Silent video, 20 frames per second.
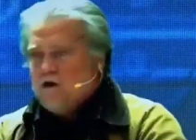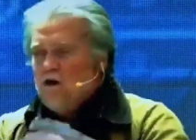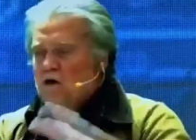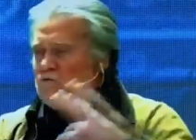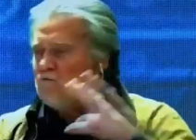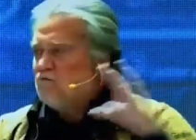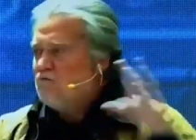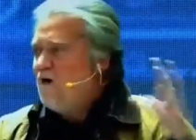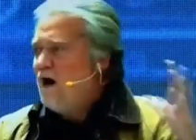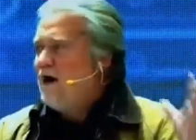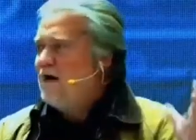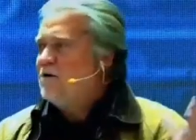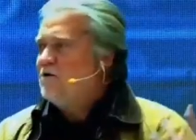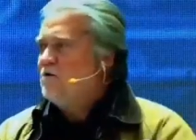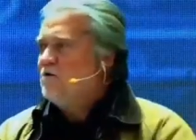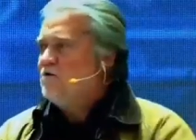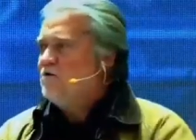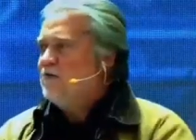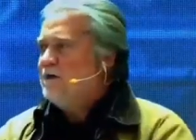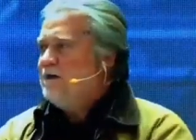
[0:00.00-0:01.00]

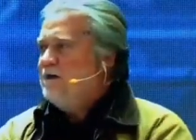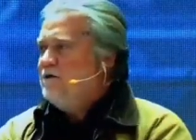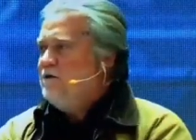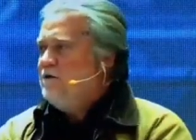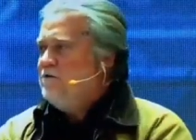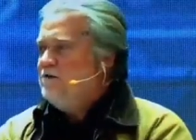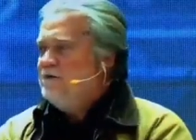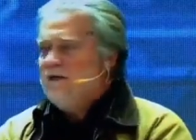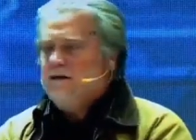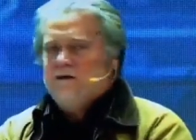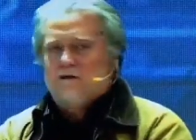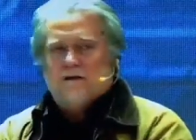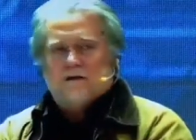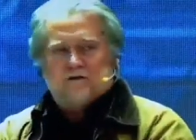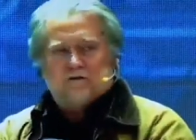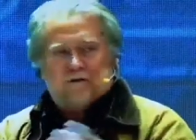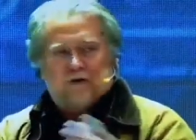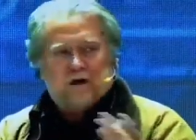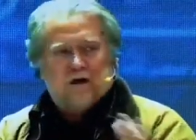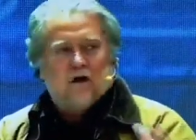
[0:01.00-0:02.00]
radical Green New Deal
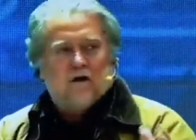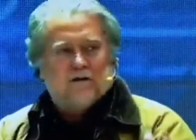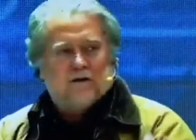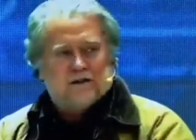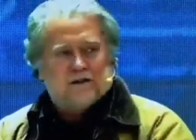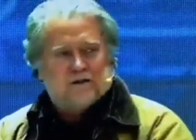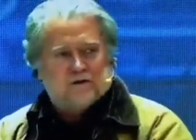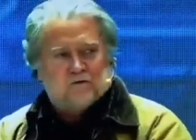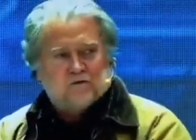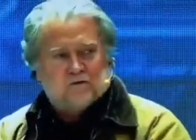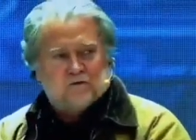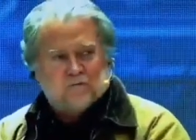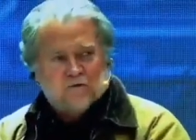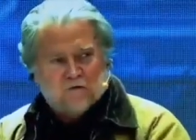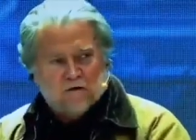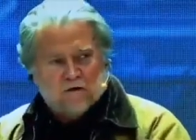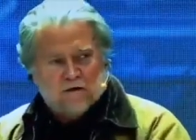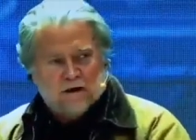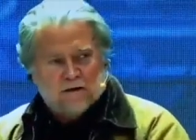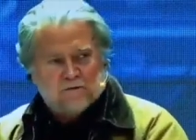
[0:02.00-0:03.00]
that's really all these social
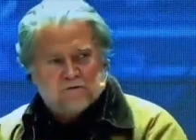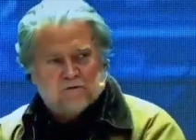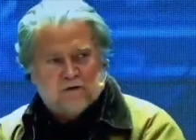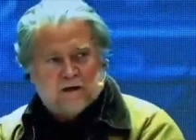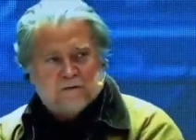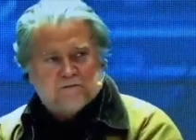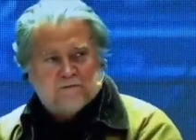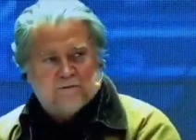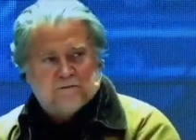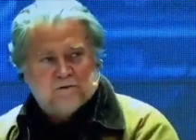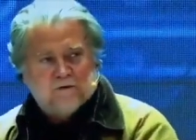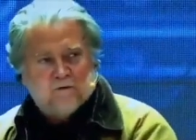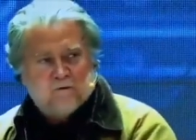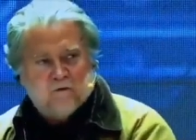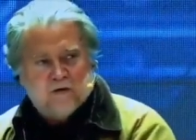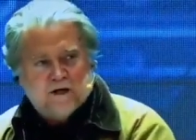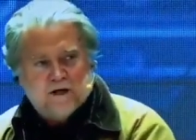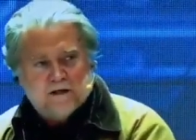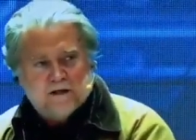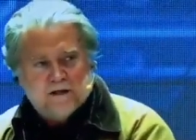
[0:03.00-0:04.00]
programs wrapped up into
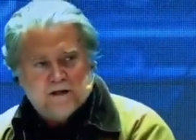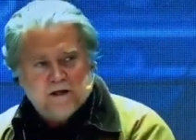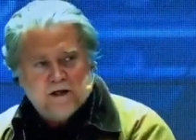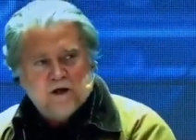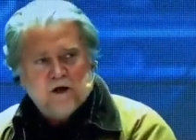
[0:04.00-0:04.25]
one.